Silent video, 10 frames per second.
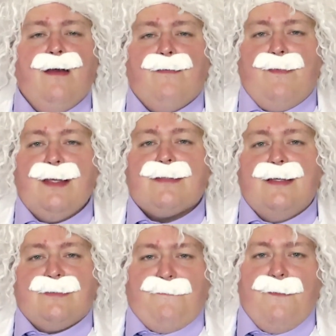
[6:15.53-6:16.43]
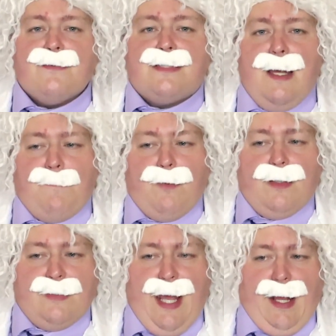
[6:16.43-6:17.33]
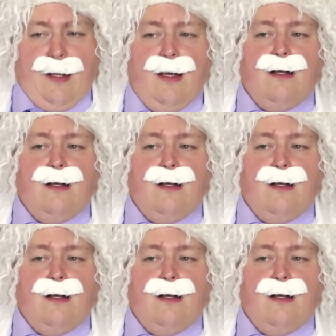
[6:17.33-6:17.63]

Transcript: This is the first step you can take